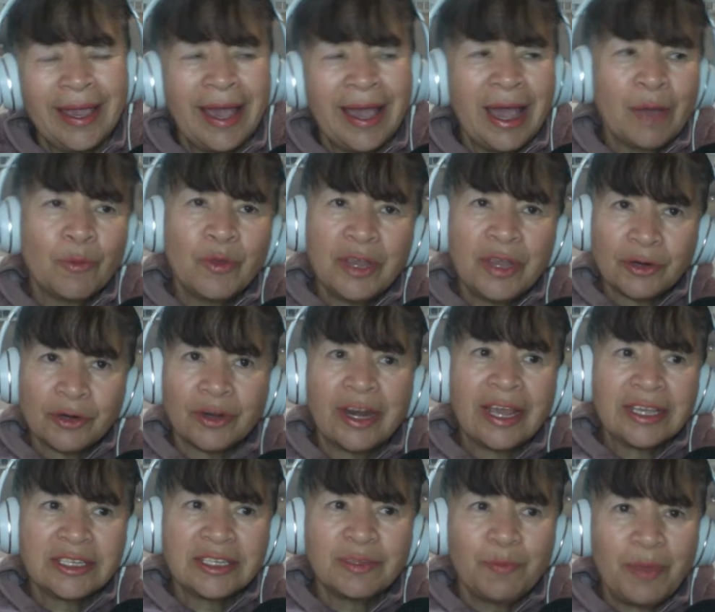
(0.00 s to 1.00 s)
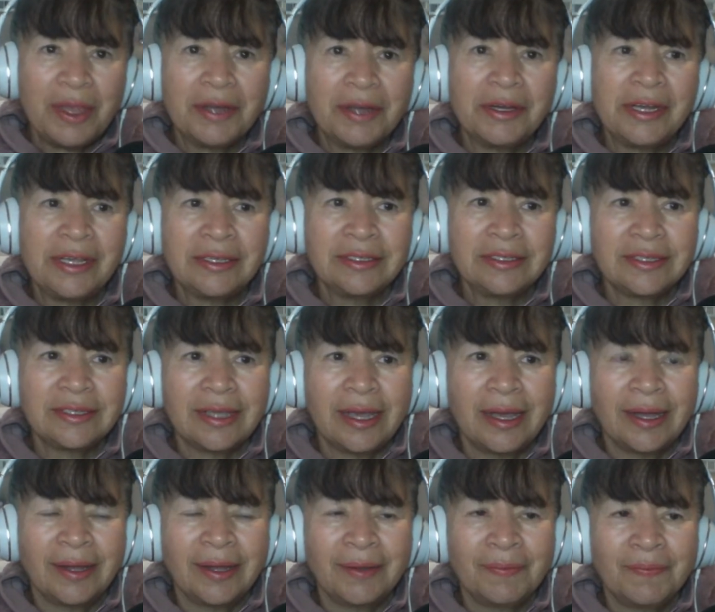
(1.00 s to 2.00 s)
and we are going to experience
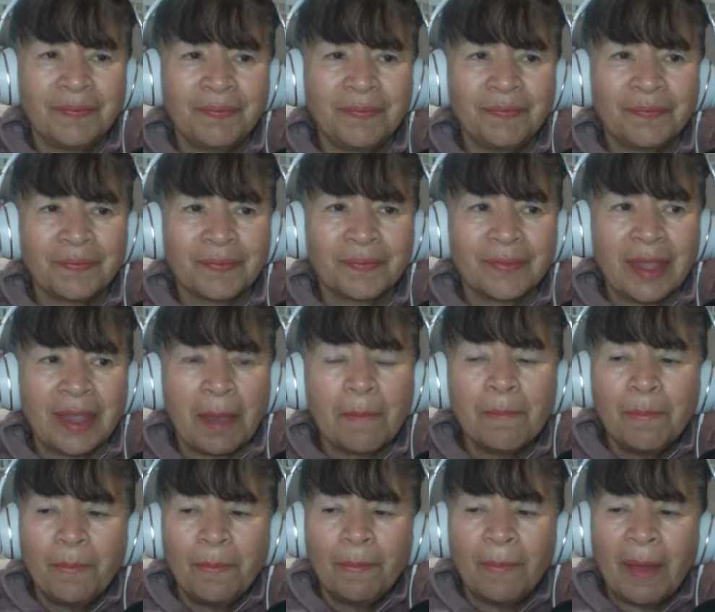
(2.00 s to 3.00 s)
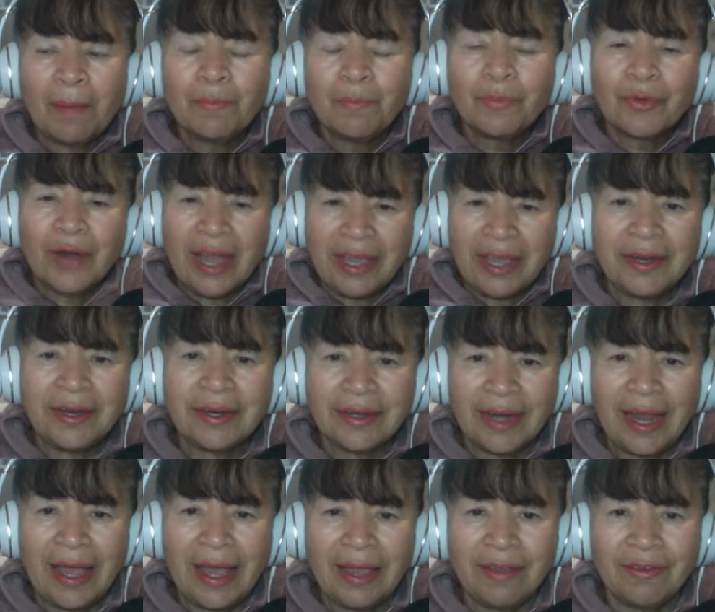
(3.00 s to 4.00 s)
a brighter
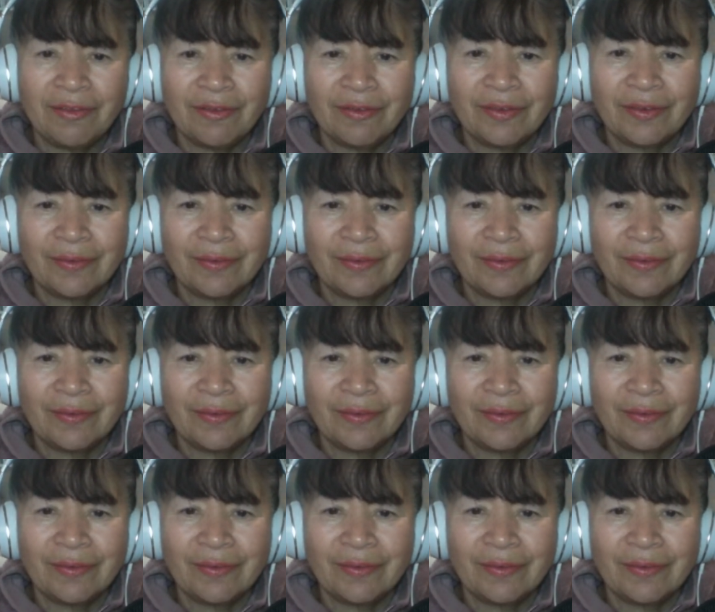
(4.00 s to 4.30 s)
life.